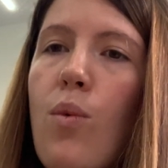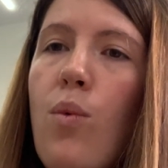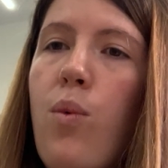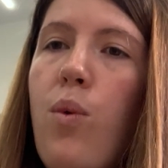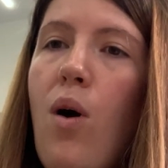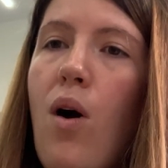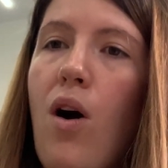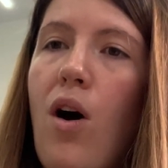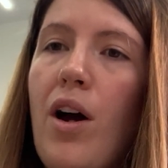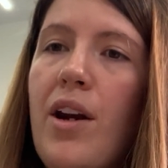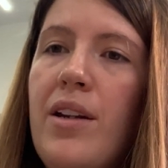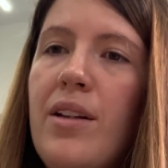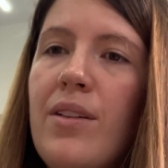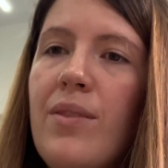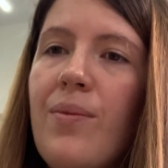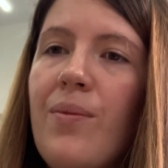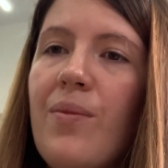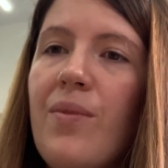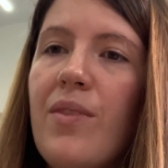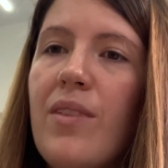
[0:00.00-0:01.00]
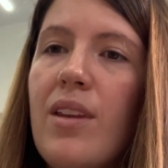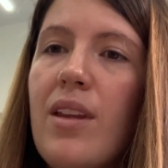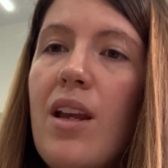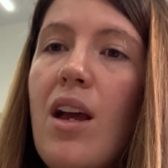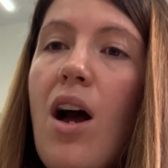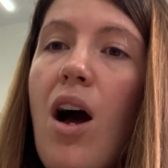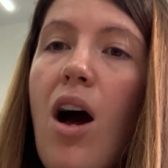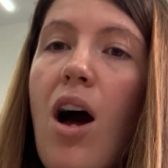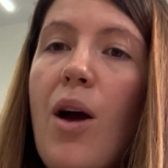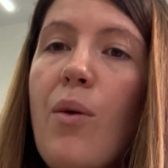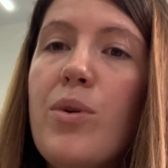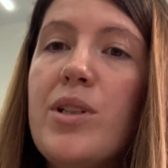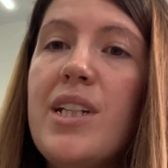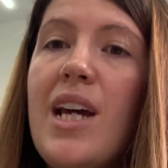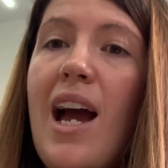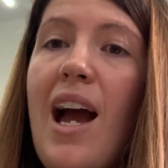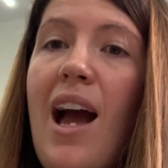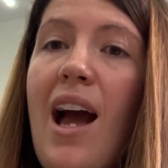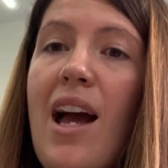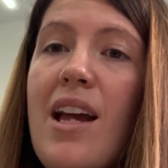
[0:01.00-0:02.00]
1, I would
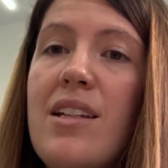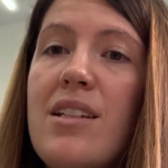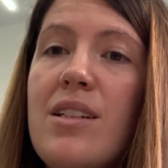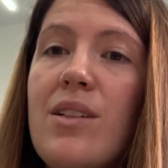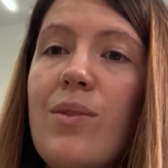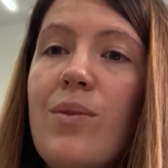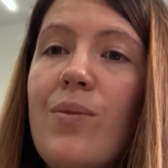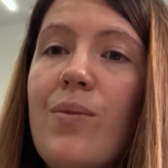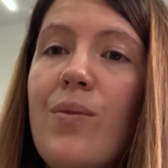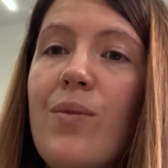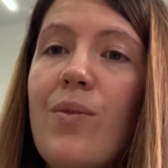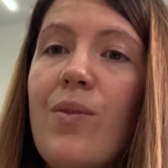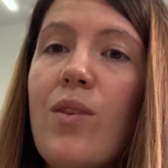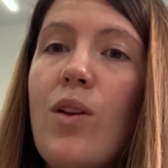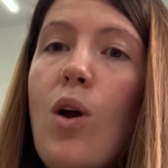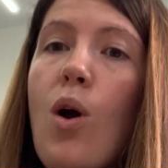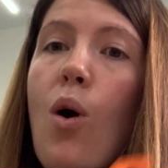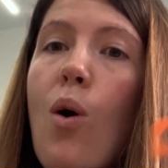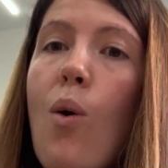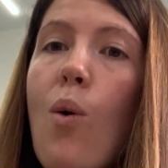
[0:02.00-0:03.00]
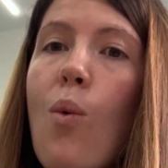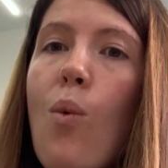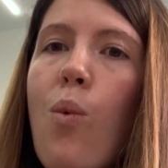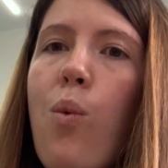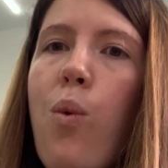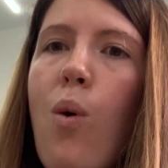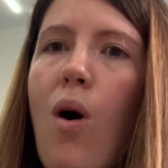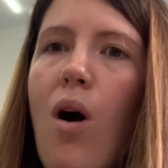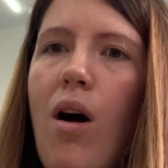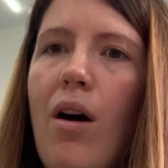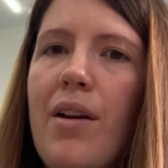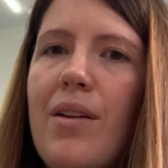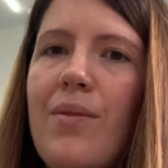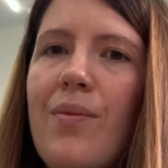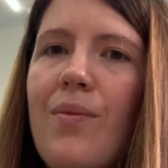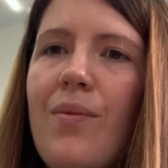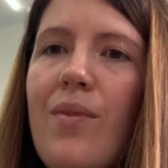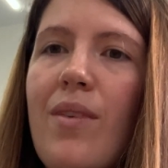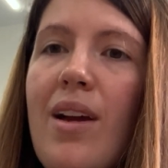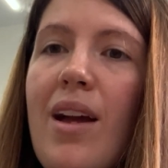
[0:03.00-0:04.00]
add 1.
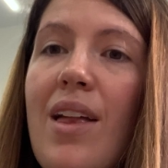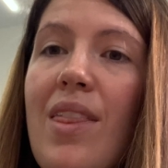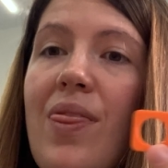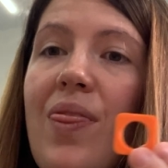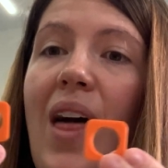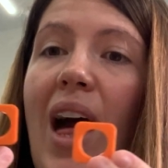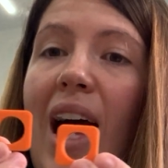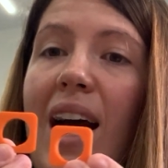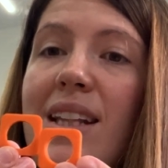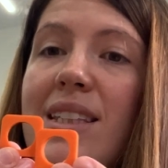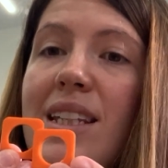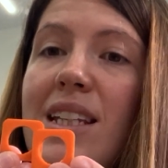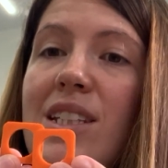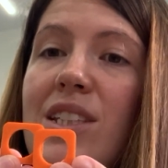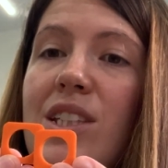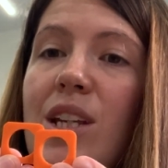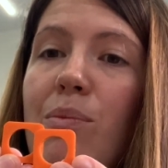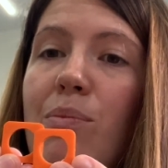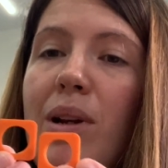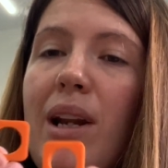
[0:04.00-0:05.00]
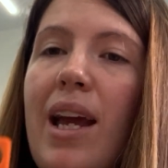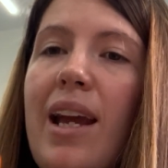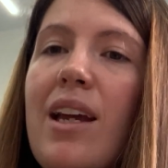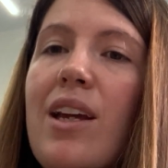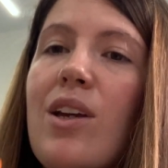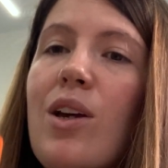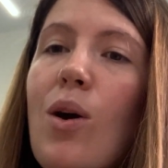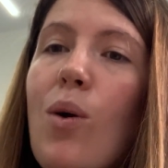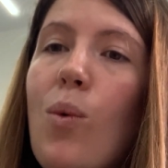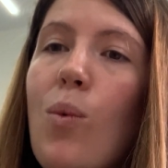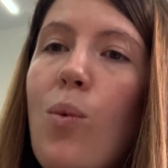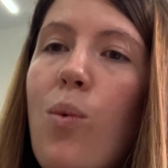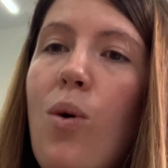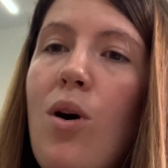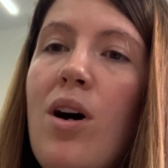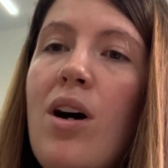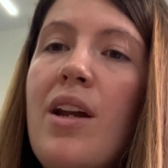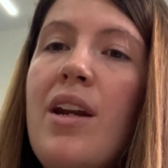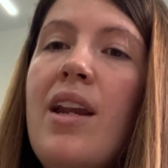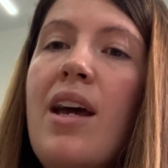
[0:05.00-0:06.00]
That is doubling.
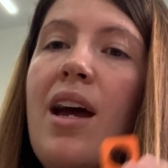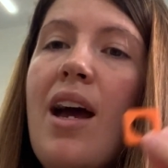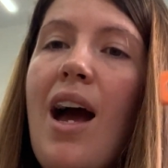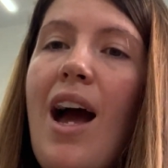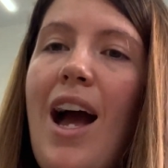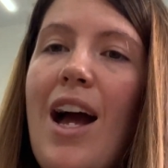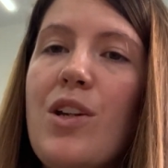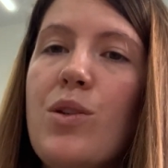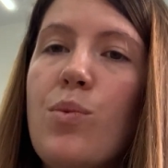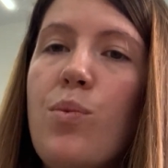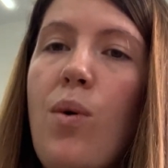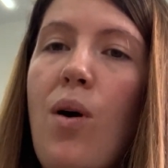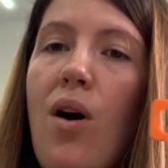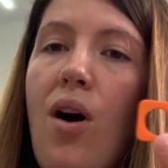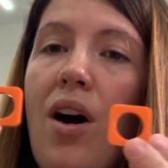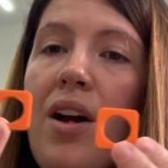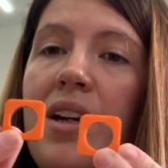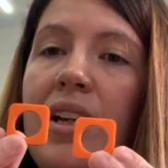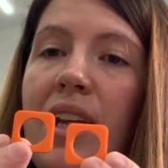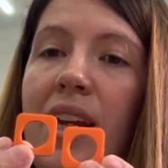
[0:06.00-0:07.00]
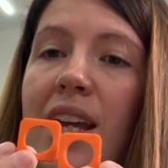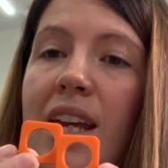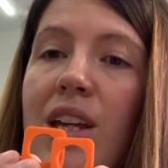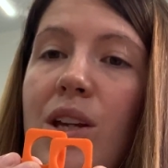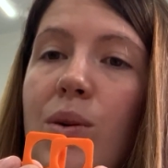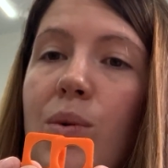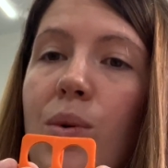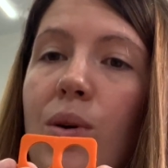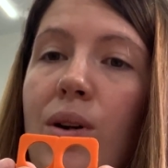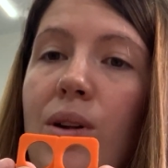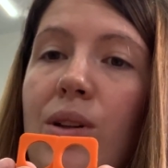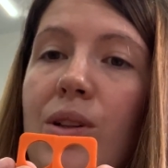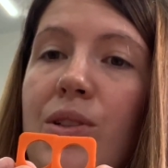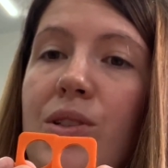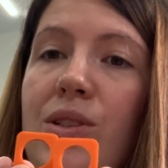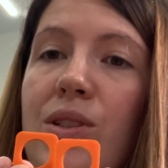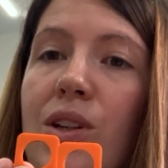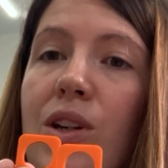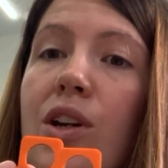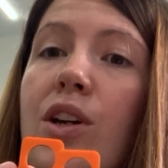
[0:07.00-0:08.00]
1 add 1
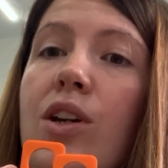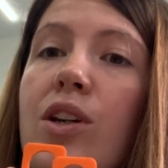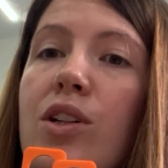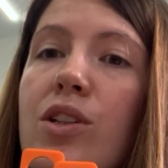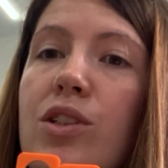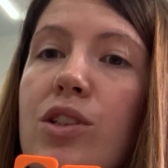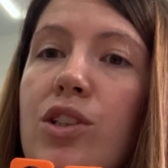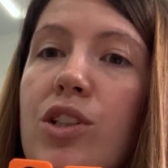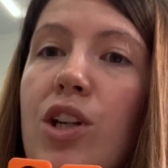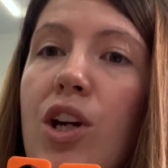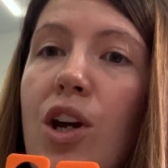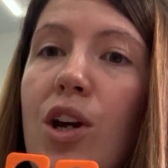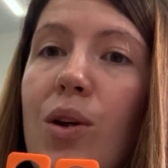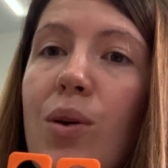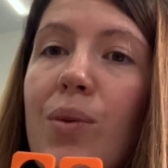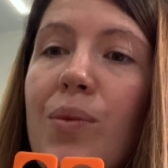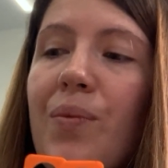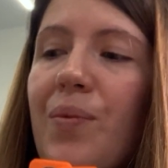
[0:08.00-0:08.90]
equals 2.